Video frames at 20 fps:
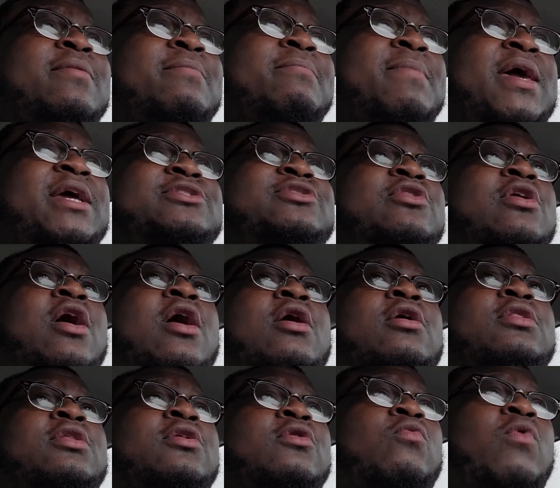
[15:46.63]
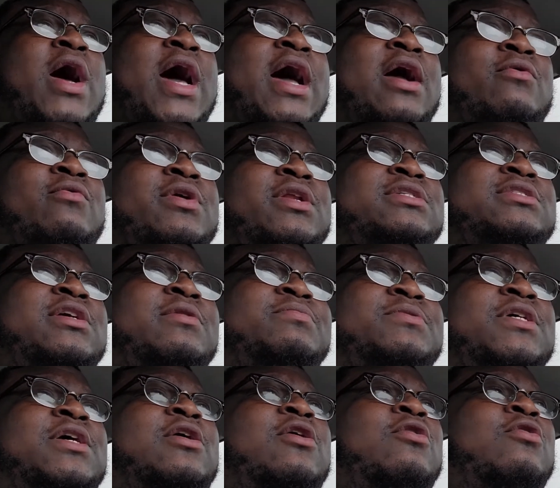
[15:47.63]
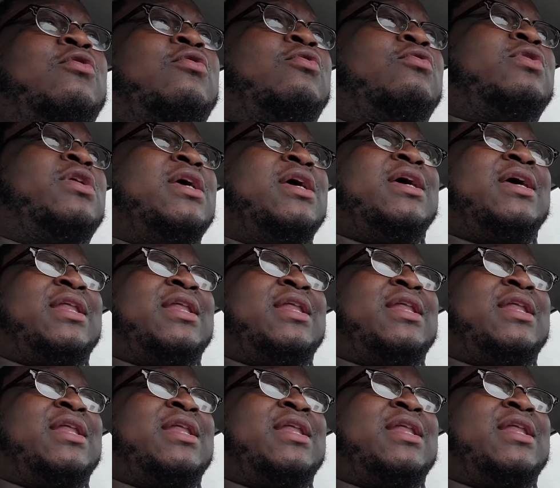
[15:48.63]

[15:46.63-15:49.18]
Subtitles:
make sure all of the wiring is up to code.